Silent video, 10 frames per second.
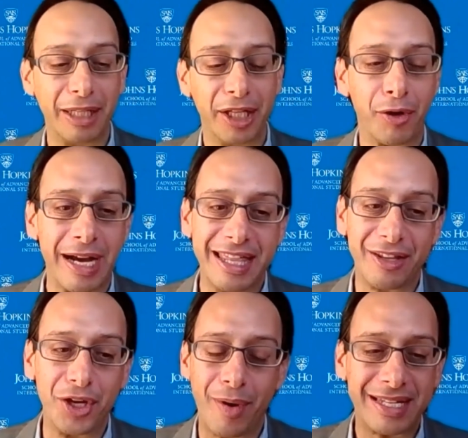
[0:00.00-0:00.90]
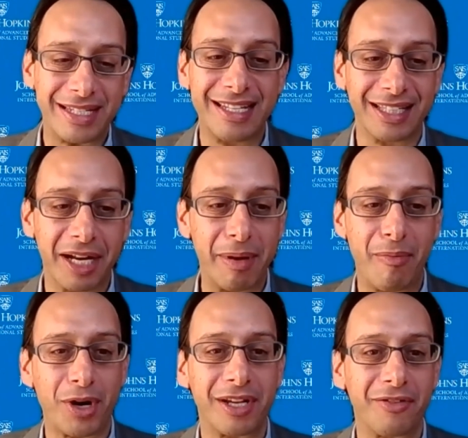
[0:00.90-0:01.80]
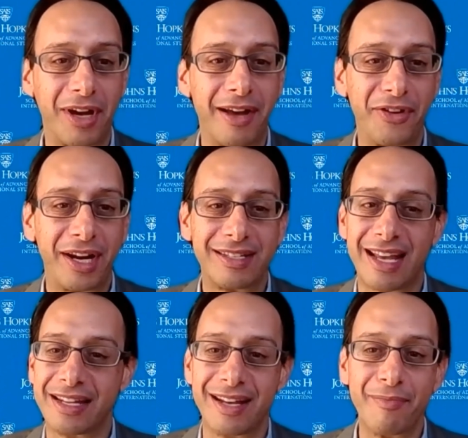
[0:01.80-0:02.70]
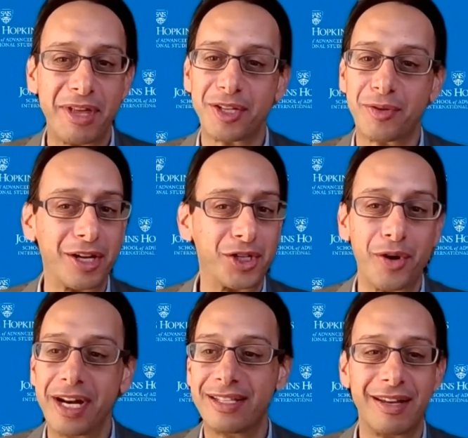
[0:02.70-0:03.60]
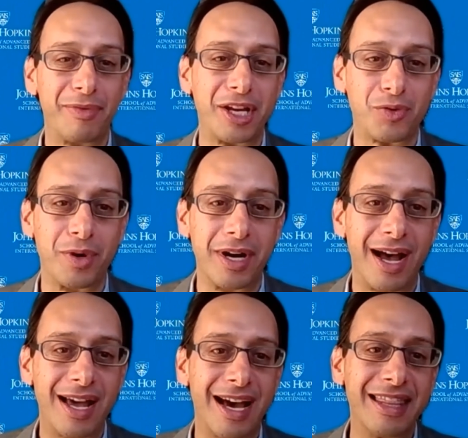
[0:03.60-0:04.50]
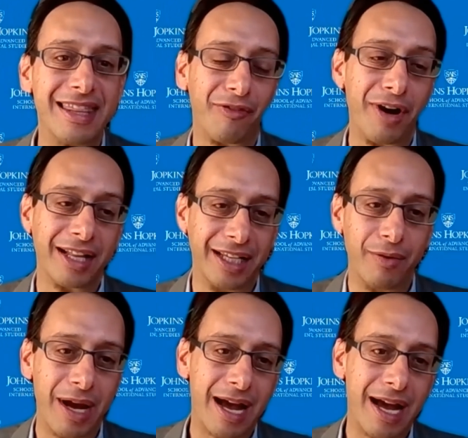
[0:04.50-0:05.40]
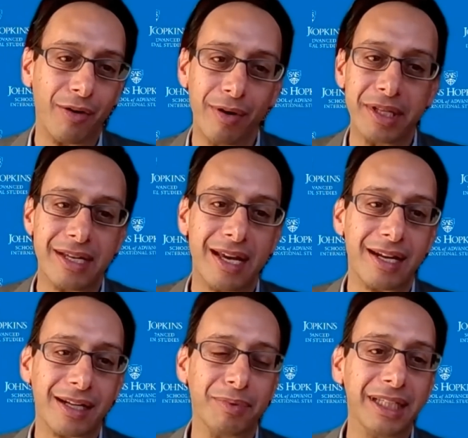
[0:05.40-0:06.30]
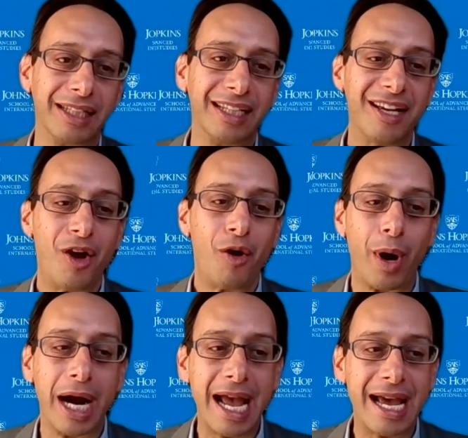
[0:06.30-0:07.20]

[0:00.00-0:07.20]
completely agree. I think the U.S. needs a little bit more self-confidence that some things we're going to join and some things we're not. I think, frankly, I agree with Dan completely. Where